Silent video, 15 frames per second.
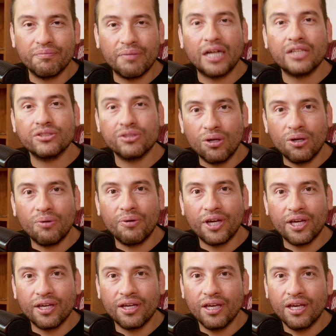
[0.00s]
Max
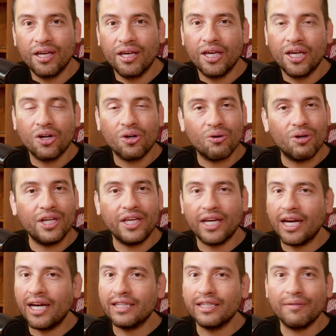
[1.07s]
Holloway really
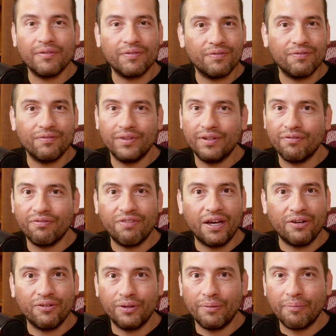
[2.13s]
had the
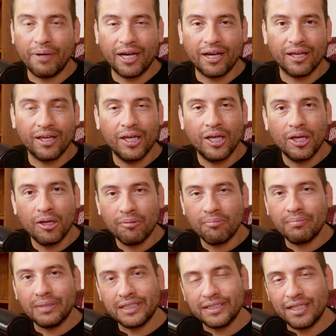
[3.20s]
fight on the back.
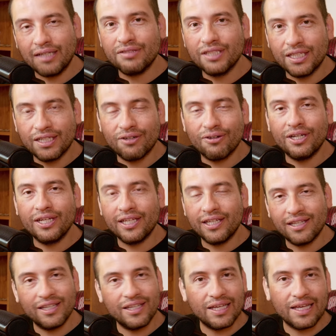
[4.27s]
But something
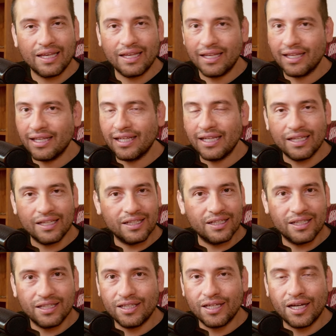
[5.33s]
really
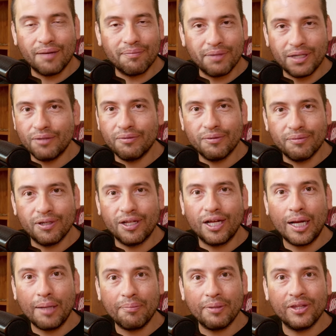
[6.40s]
unbelievable
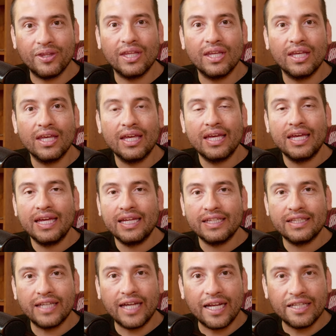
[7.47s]
happened.
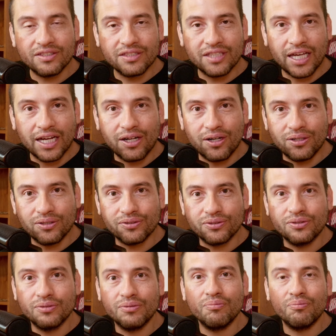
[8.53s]
10
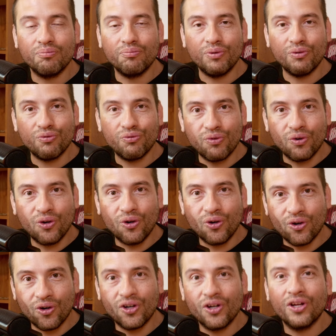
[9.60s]
seconds
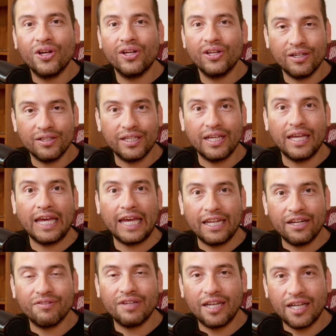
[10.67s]
before the
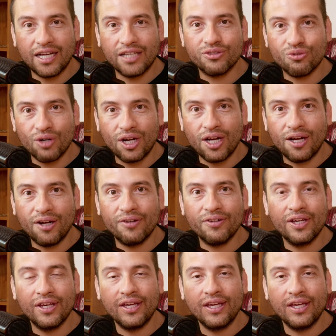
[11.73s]
end of the last round,